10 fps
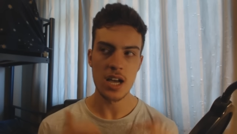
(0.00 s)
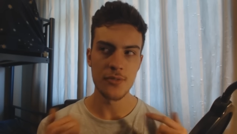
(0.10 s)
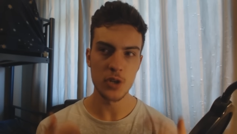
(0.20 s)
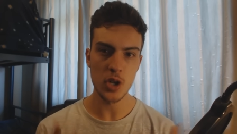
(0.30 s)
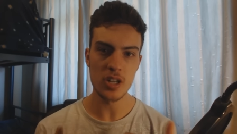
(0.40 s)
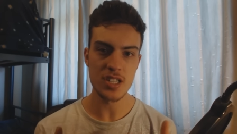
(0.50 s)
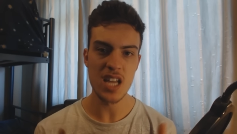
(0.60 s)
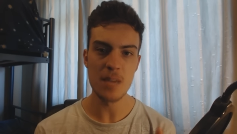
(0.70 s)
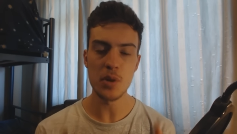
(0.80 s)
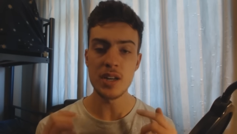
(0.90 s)
I forgot
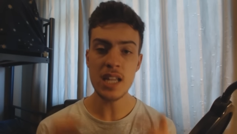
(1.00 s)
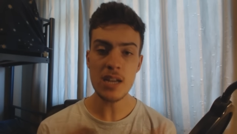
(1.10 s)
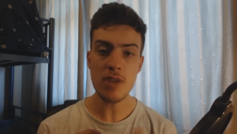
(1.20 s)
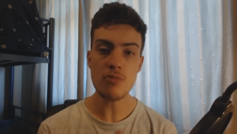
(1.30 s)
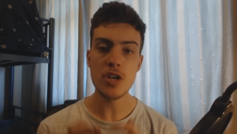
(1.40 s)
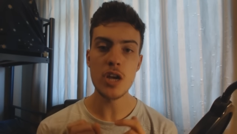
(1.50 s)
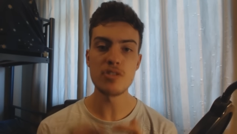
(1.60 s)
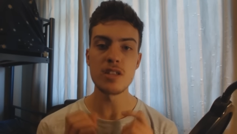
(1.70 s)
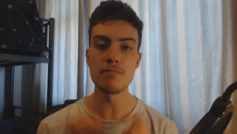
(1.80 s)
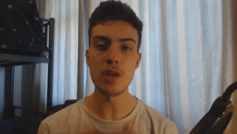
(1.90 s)
his name, but Nero
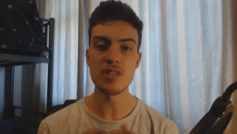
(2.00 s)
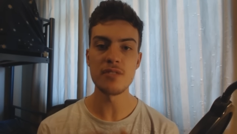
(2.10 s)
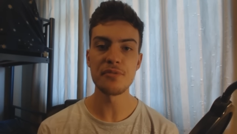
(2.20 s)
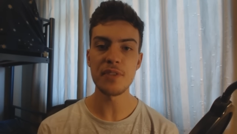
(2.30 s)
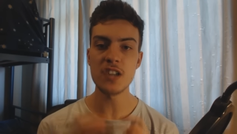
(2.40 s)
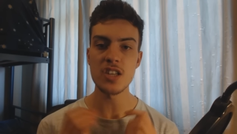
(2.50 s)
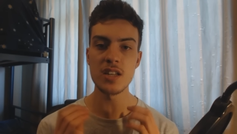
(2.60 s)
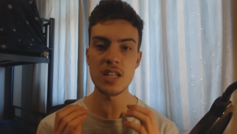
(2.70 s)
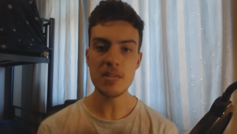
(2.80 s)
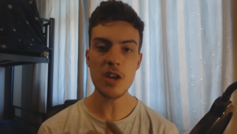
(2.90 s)
knows the most. In
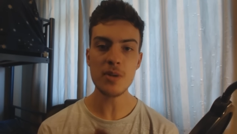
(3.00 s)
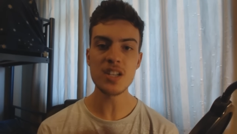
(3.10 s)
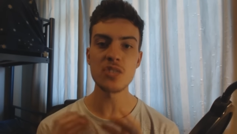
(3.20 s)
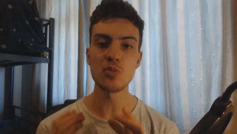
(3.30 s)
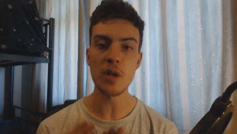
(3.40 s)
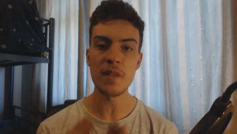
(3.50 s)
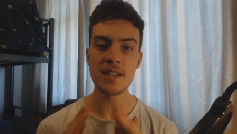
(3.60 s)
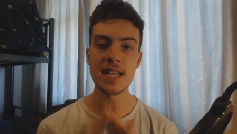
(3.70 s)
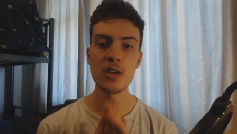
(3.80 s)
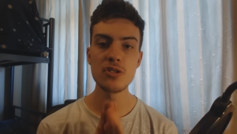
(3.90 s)
fact, Nero is the one
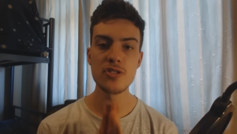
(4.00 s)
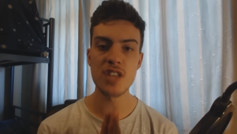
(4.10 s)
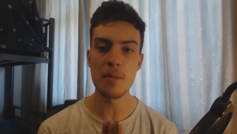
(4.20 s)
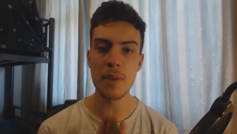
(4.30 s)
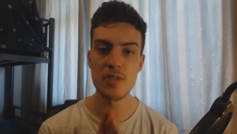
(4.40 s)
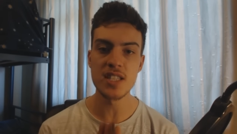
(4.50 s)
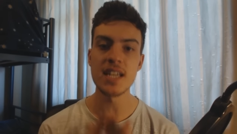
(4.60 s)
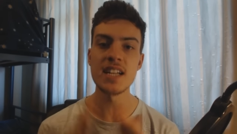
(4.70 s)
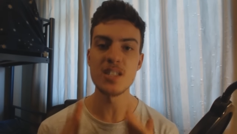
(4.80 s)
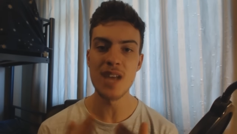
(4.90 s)
that tells us about
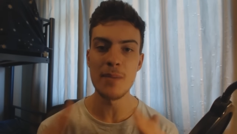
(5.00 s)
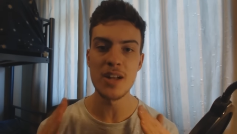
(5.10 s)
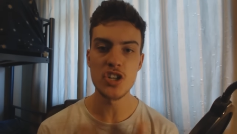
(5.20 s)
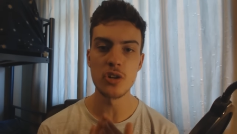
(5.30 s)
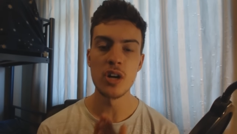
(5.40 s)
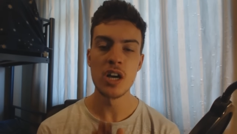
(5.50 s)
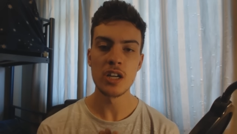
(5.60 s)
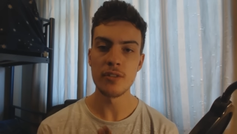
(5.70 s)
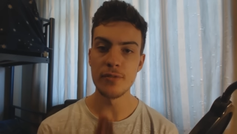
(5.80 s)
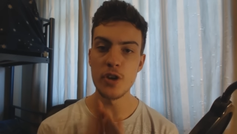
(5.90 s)
the interdimensional
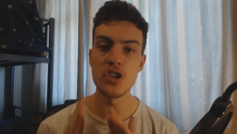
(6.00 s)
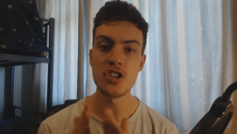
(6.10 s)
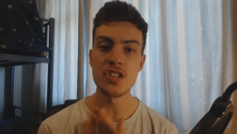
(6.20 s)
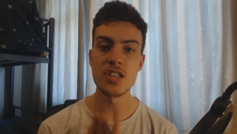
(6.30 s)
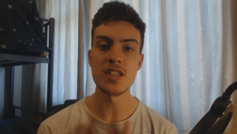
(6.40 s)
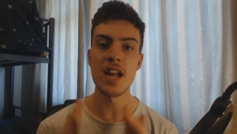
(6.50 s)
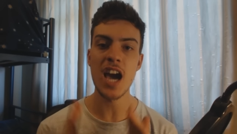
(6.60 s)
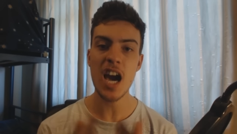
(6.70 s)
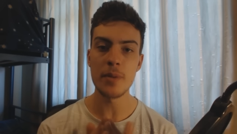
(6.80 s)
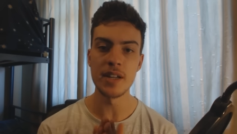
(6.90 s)
convergences that are
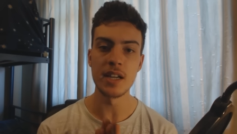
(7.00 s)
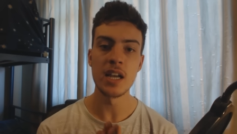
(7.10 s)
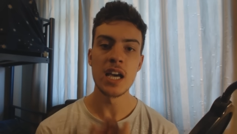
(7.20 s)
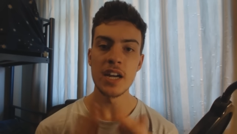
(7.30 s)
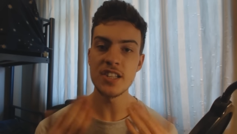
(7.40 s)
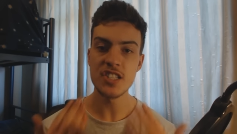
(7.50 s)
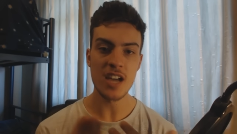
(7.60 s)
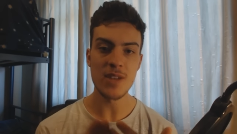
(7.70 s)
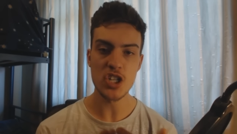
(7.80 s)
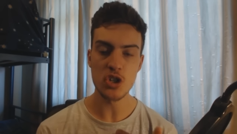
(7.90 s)
happening. An
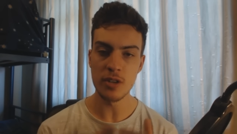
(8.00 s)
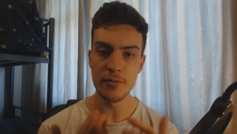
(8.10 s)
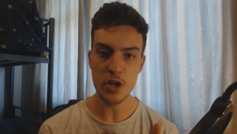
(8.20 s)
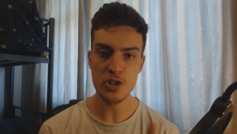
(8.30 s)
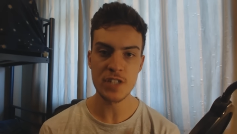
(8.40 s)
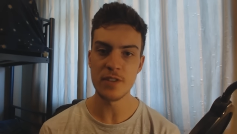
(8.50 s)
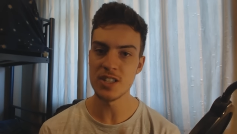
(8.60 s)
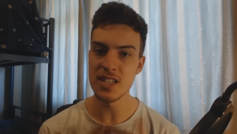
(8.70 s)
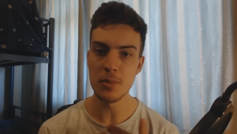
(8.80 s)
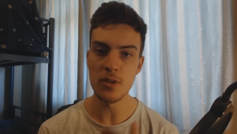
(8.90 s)
interdimensional convergence, for
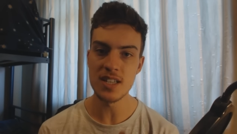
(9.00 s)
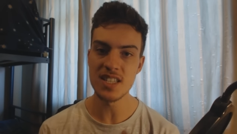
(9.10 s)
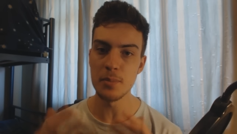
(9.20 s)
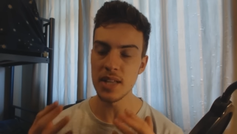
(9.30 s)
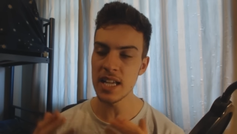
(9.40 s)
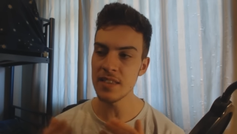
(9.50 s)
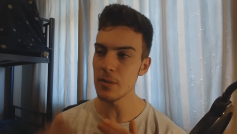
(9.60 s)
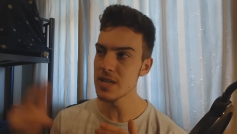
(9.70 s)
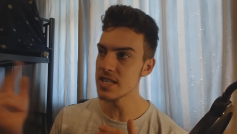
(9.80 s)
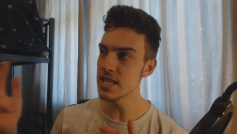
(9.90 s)
example, is the plane
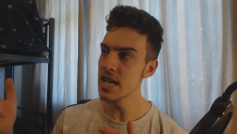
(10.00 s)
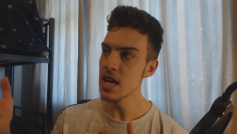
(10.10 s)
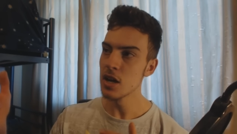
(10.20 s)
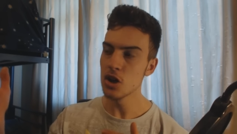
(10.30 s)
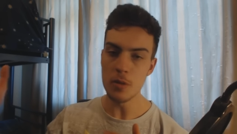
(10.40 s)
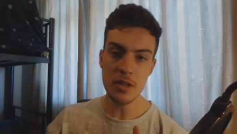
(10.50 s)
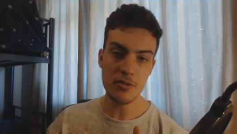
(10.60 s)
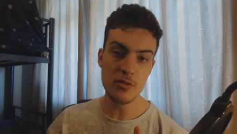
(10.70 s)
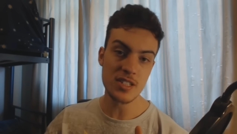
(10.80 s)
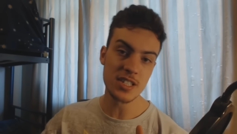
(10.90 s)
that we see coming
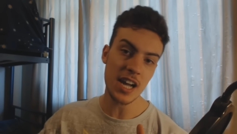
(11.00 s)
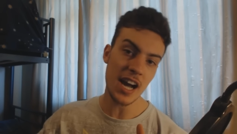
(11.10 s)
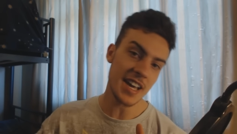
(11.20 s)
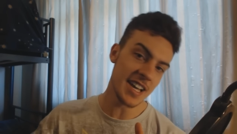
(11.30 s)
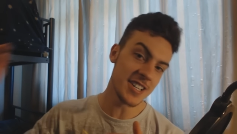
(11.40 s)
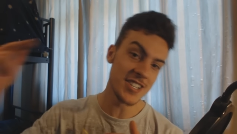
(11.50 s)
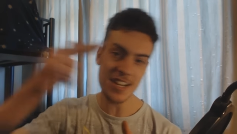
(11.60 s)
through the sky in